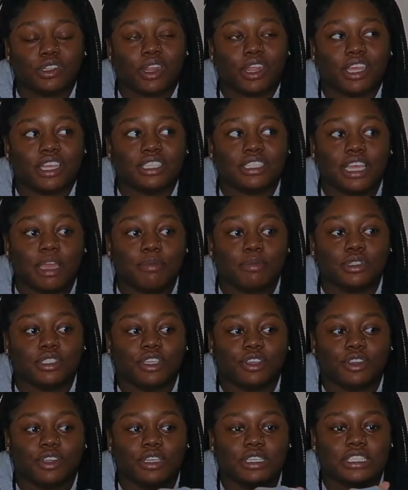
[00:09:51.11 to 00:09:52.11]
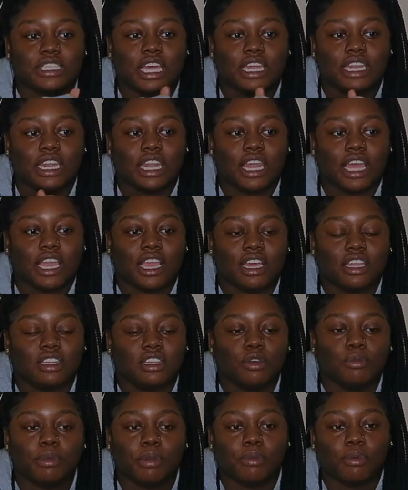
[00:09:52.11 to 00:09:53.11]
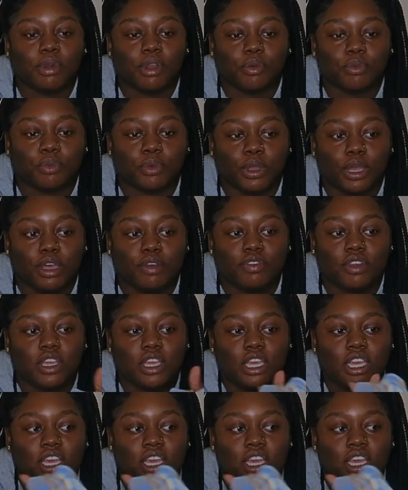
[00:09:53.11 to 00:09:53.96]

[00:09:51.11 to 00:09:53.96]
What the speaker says: So the inside material is kind of like a little bit more rough.